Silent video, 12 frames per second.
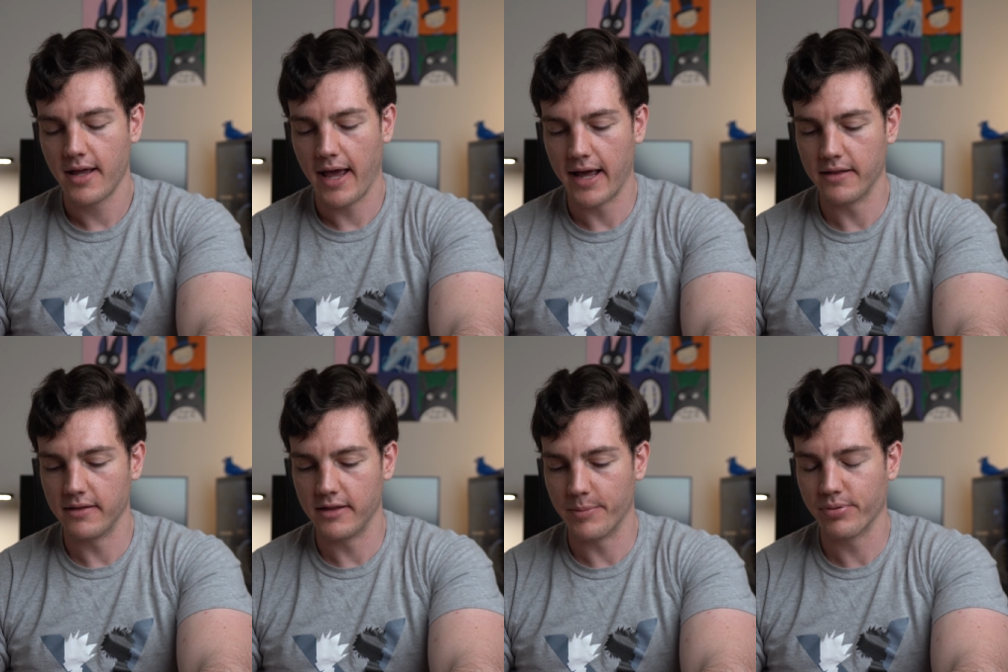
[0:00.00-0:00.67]

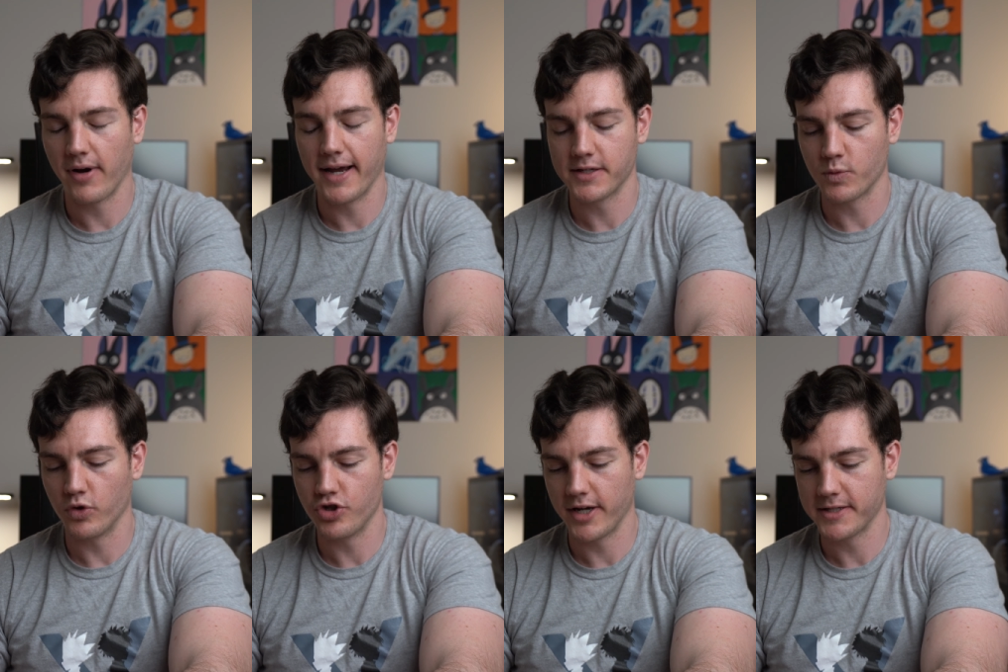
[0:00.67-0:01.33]
and the price
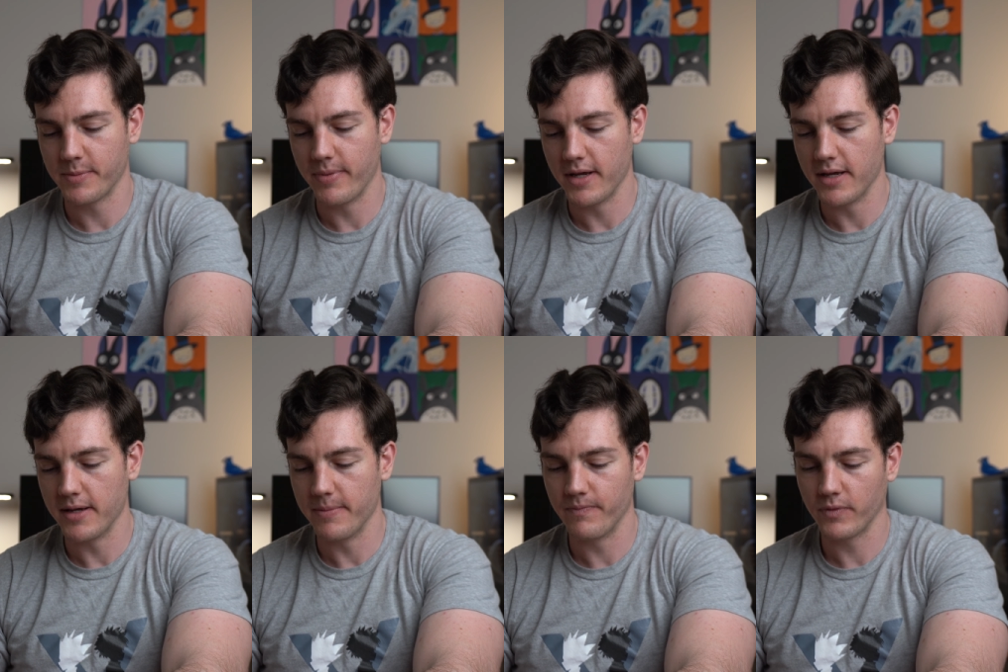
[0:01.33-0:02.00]
will just
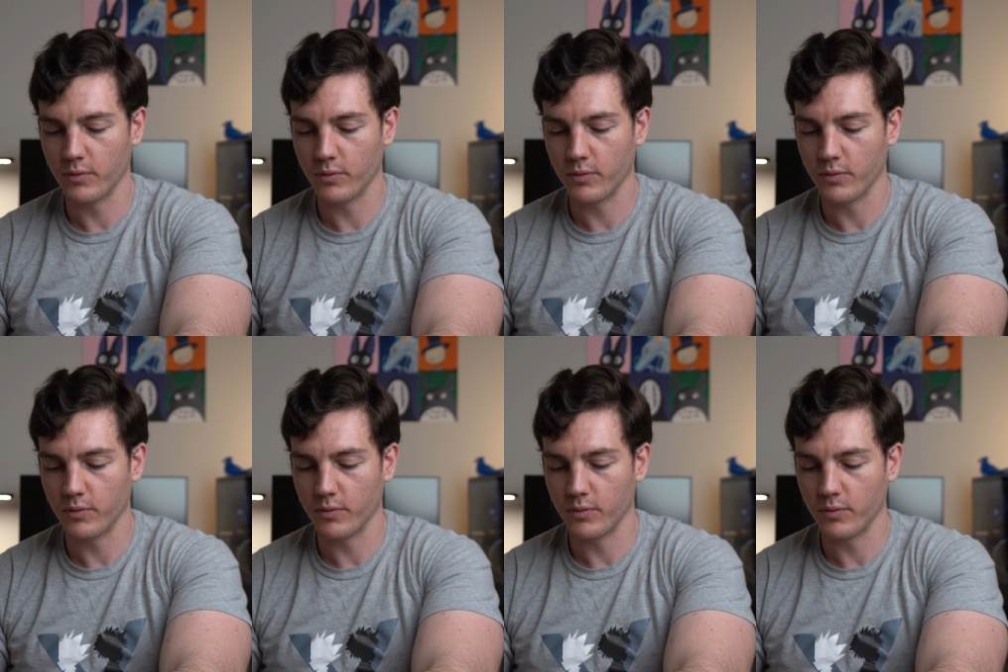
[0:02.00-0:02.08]
be